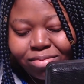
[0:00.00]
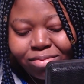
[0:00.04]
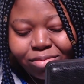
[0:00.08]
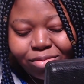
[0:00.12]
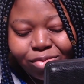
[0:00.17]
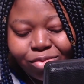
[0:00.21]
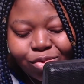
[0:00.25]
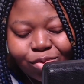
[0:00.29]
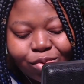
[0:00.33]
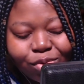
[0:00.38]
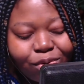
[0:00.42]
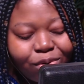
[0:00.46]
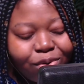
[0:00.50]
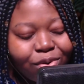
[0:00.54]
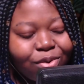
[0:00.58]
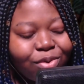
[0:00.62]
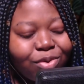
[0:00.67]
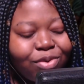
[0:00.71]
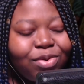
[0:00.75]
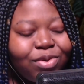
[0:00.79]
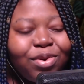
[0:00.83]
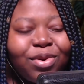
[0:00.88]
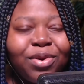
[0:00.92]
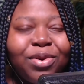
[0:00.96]
roller
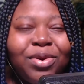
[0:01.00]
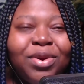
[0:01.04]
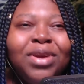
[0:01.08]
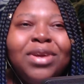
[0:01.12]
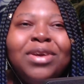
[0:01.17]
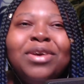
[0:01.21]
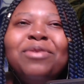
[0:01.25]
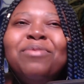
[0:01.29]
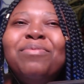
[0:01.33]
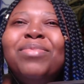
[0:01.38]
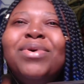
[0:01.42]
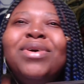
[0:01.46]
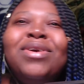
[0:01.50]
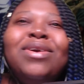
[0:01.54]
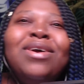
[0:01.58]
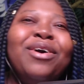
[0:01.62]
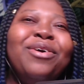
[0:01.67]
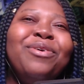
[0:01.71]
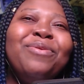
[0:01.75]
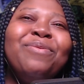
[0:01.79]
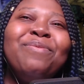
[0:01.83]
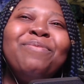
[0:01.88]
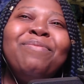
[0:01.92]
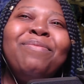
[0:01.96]
coaster. But now
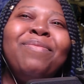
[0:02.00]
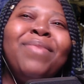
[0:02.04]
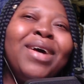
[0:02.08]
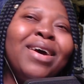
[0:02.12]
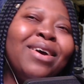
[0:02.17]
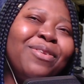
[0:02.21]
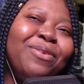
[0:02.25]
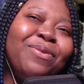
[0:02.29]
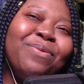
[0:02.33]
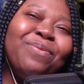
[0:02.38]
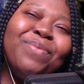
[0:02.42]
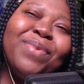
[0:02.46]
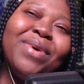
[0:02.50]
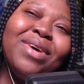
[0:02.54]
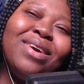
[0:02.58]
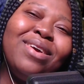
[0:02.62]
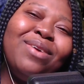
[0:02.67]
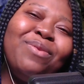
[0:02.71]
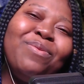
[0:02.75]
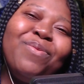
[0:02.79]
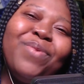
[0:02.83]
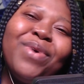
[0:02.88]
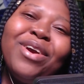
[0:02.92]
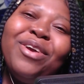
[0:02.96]
you're back to
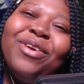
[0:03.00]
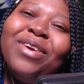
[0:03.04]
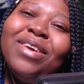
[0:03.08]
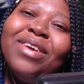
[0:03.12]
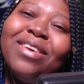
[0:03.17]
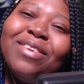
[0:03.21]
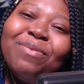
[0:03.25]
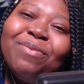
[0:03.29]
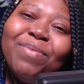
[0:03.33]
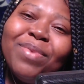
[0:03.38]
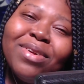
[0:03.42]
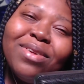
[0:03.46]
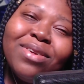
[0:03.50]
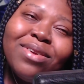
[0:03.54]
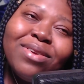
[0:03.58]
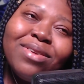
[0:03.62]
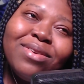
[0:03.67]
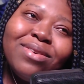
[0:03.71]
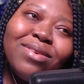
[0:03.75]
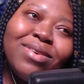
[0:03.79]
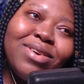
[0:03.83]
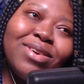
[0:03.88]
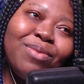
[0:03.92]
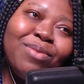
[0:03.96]
being where
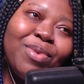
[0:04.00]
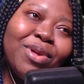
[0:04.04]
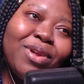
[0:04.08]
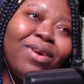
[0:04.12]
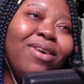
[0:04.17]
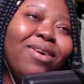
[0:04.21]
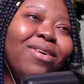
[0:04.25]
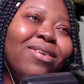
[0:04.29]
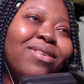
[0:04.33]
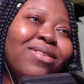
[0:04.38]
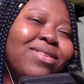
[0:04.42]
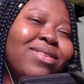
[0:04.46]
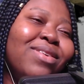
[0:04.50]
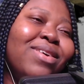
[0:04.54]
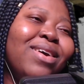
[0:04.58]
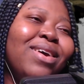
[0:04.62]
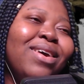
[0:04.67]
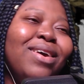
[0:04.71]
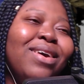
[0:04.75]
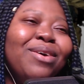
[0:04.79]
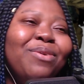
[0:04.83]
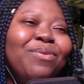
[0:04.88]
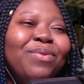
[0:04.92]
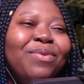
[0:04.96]
he belongs
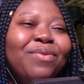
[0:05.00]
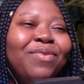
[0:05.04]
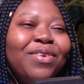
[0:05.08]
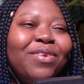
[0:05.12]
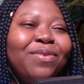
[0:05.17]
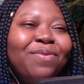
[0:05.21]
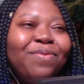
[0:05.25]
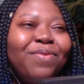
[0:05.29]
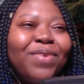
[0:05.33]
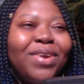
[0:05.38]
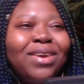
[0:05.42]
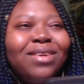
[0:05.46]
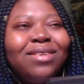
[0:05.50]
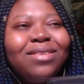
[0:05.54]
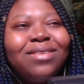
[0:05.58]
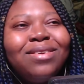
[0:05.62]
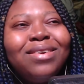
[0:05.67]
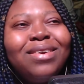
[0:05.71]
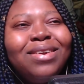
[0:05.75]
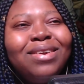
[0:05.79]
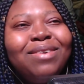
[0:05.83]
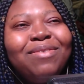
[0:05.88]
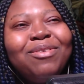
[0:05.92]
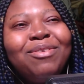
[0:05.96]
and with his friends
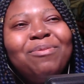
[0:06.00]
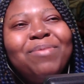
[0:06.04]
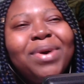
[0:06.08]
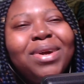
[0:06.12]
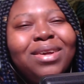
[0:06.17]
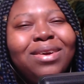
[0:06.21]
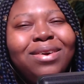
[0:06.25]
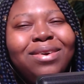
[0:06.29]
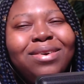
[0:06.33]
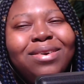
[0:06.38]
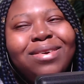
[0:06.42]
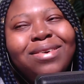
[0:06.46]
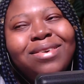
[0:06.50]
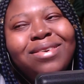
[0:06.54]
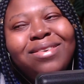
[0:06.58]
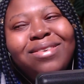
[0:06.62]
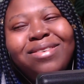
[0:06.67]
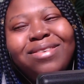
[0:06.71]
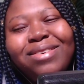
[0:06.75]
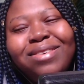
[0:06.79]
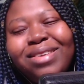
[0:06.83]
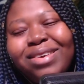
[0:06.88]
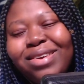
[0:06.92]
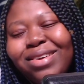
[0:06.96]
and everybody.
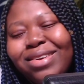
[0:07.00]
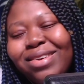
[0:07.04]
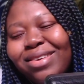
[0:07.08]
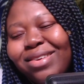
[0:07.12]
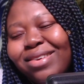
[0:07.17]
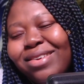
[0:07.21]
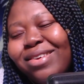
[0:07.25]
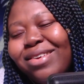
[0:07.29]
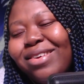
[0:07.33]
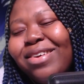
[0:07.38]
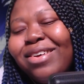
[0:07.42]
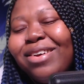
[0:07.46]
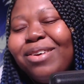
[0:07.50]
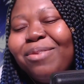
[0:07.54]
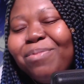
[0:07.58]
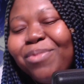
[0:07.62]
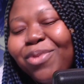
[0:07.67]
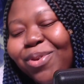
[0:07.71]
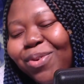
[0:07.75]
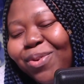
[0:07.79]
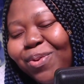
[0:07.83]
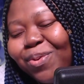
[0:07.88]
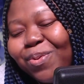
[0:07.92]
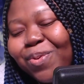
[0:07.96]
And you're like, I'm
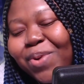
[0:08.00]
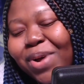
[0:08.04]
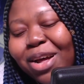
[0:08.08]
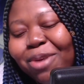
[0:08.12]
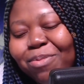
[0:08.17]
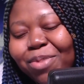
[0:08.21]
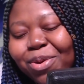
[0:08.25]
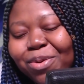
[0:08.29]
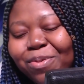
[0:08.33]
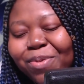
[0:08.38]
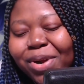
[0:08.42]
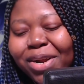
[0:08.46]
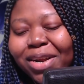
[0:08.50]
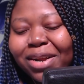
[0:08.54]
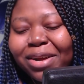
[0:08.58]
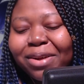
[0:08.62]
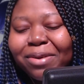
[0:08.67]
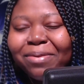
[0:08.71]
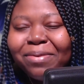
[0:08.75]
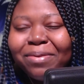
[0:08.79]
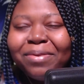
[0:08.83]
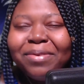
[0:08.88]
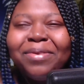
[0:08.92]
just so happy right now.